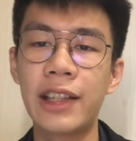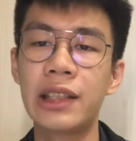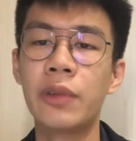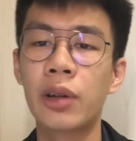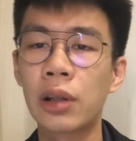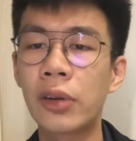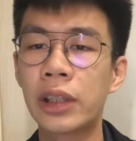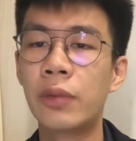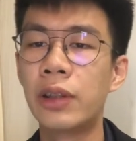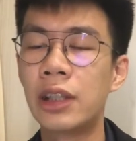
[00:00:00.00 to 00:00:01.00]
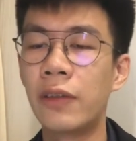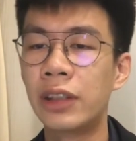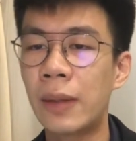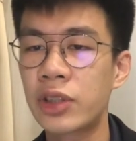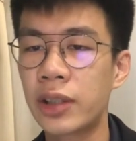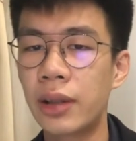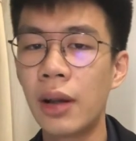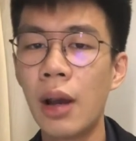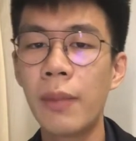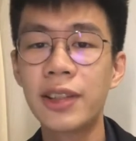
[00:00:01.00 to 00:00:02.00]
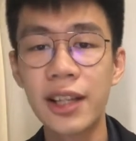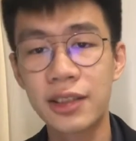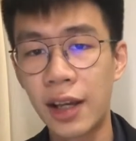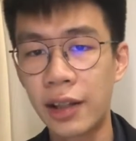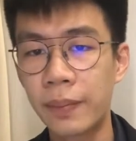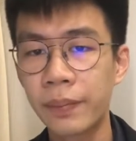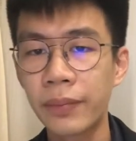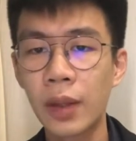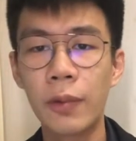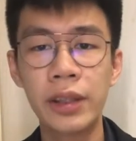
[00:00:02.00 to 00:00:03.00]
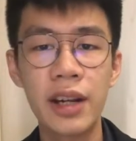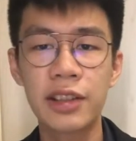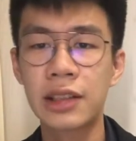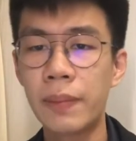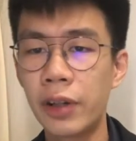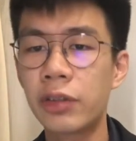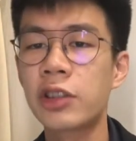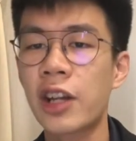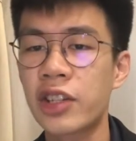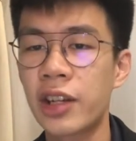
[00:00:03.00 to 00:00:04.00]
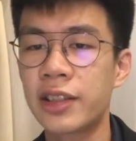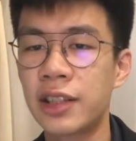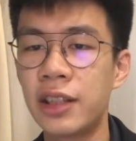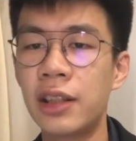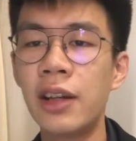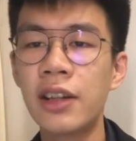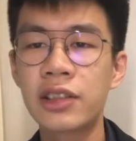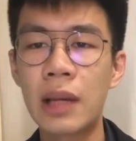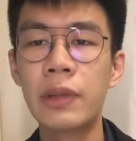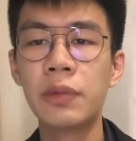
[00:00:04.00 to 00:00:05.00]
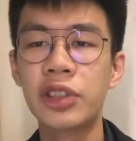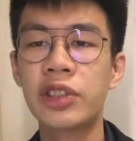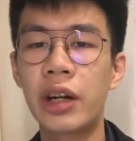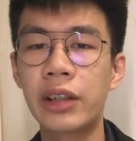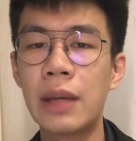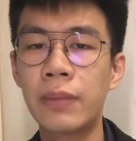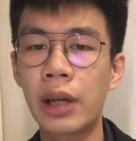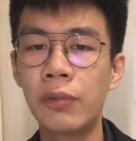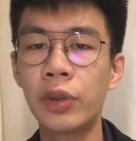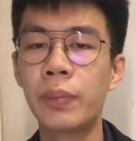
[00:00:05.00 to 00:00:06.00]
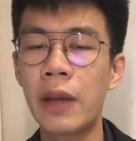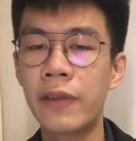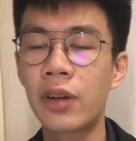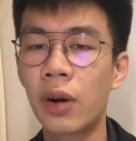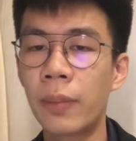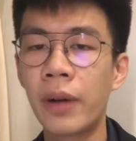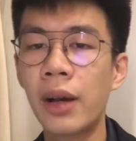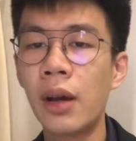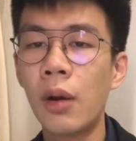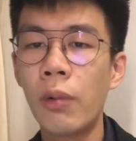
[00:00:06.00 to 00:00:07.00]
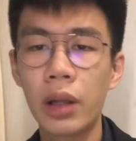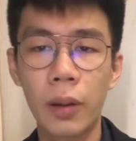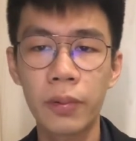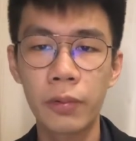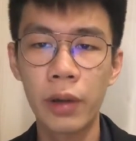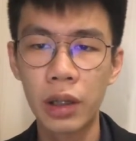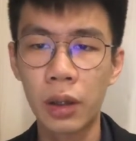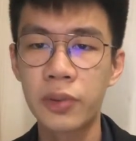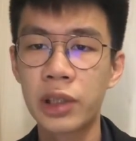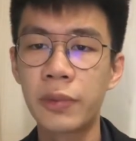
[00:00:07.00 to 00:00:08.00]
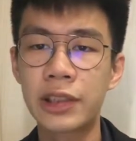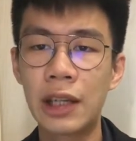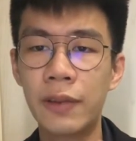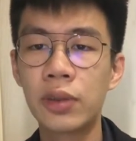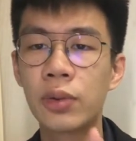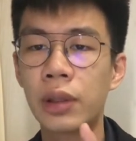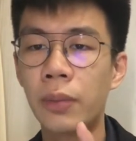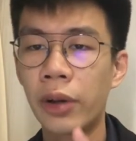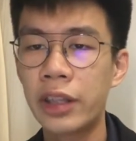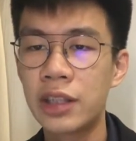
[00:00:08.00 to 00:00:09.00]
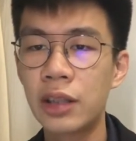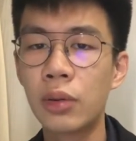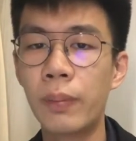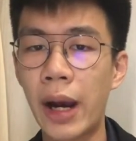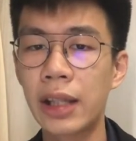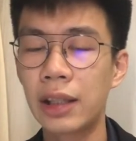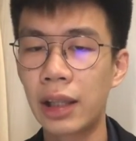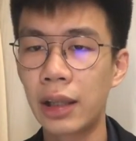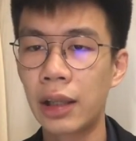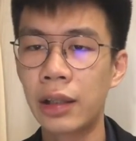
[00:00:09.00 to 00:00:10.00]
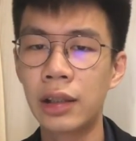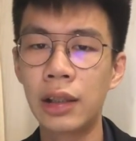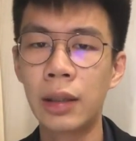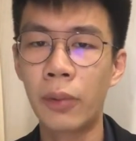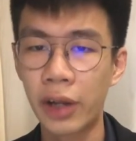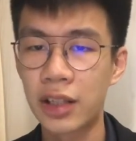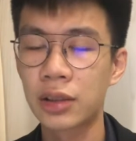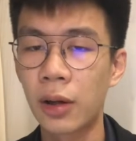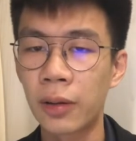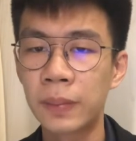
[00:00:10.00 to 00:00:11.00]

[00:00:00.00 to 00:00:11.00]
it will clog the equity of redemption. Besides that, when there is a separate transaction as seen in Samuel v. Jarrah Timber and Wood Paving Corp., when an option was given to the mortgagee to buy the mortgage stock,